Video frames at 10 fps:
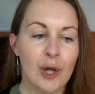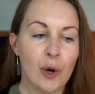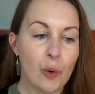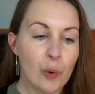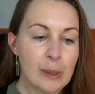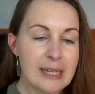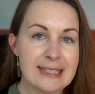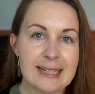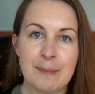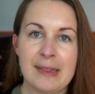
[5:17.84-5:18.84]
or
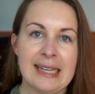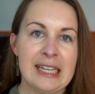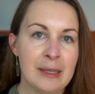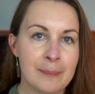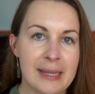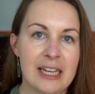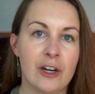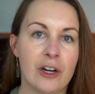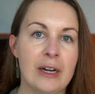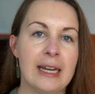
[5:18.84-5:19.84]
something
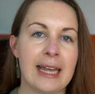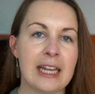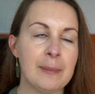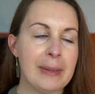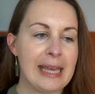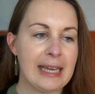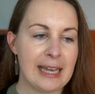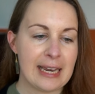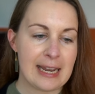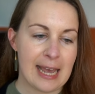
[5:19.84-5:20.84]
bigger, like being
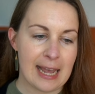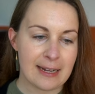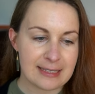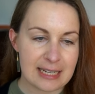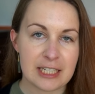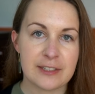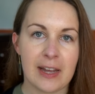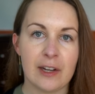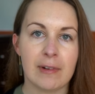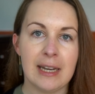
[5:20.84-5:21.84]
in a
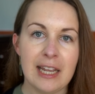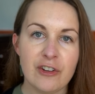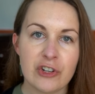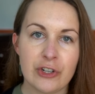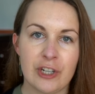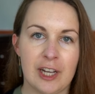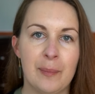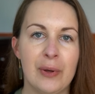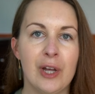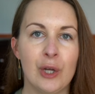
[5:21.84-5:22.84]
satisfying relationship